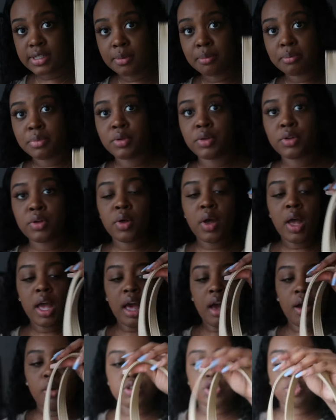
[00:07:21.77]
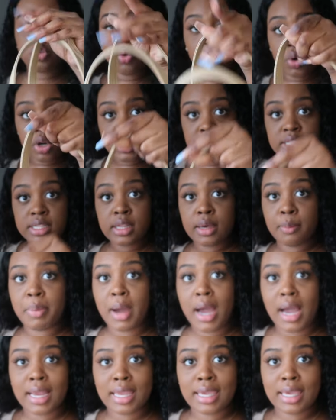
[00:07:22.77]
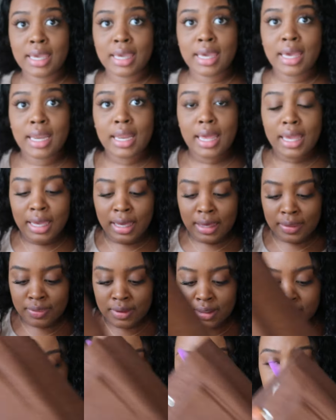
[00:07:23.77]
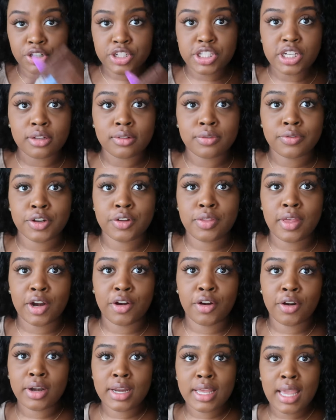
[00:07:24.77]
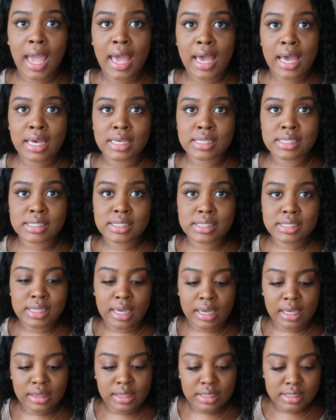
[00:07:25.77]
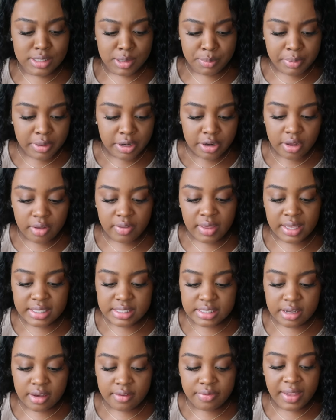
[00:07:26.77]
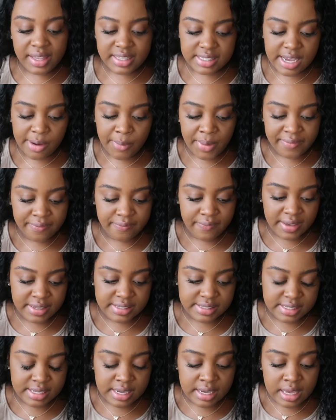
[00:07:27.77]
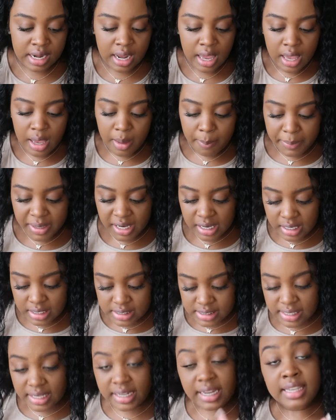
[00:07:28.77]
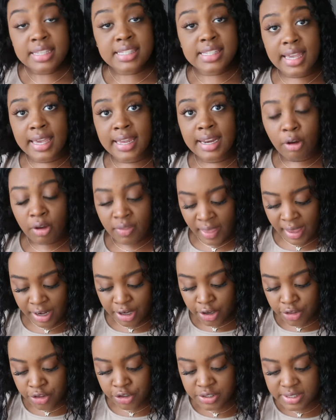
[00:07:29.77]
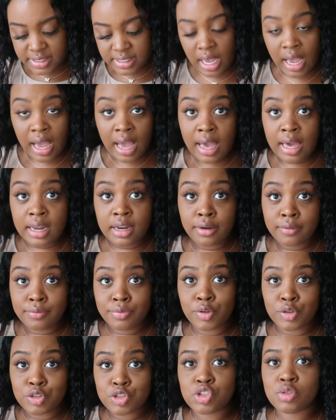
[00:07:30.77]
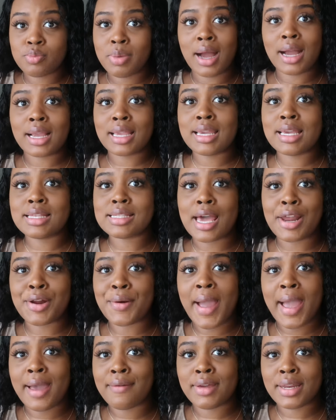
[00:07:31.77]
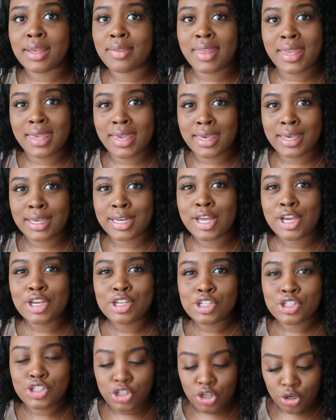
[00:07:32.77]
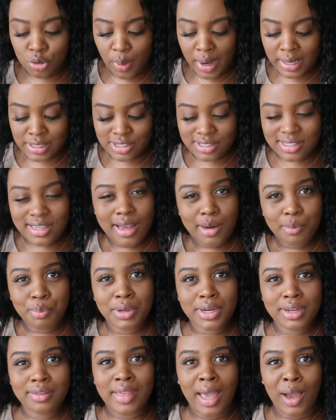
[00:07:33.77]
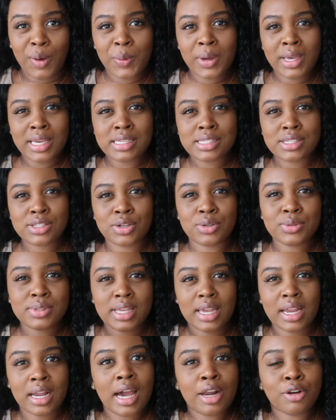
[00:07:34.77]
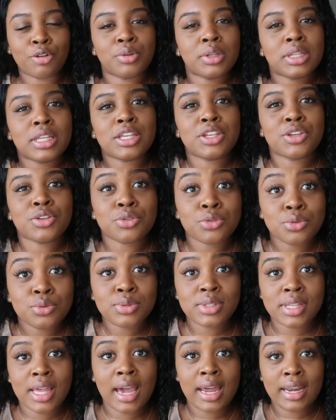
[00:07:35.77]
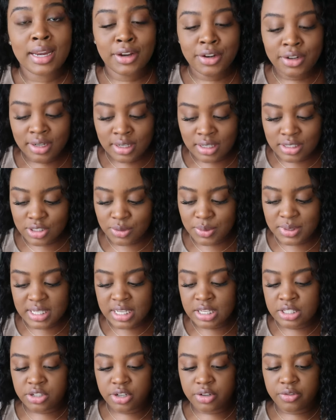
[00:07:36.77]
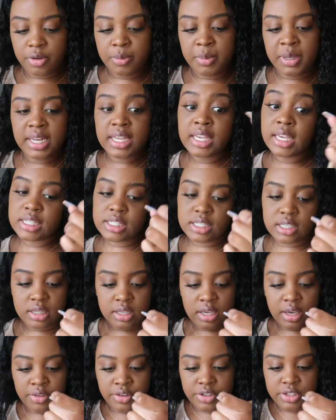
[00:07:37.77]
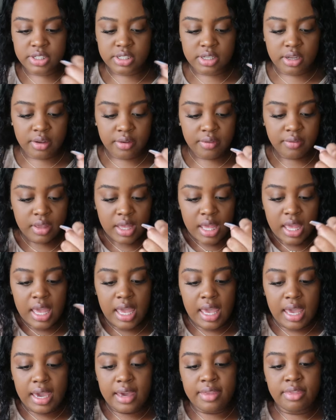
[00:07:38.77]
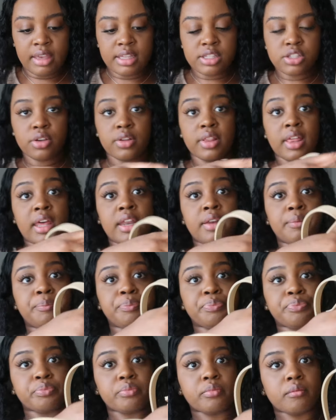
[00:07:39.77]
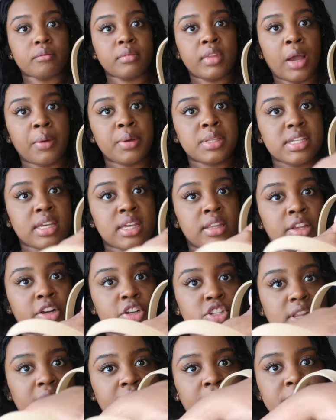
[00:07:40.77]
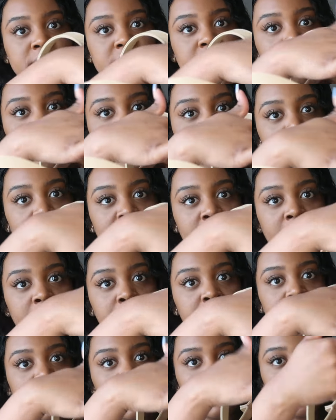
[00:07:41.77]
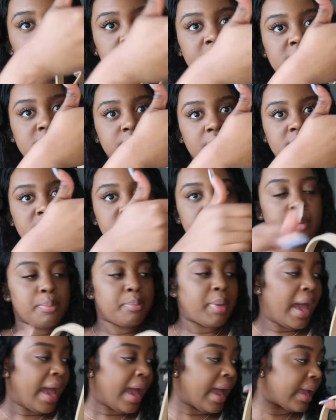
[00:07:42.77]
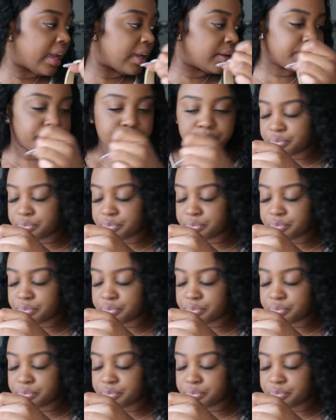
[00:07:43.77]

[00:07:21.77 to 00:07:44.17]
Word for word: symbol, towards the pocket and the your telfar that already has like the zipper and all that stuff that's how i face it because like i said on that other side of those two pockets i don't have anything in so i just kind of put it that way so it's like i don't really use that area so it's easier for me to get to the other stuff and then so then now it's in there so like i was saying the makeup area is facing the back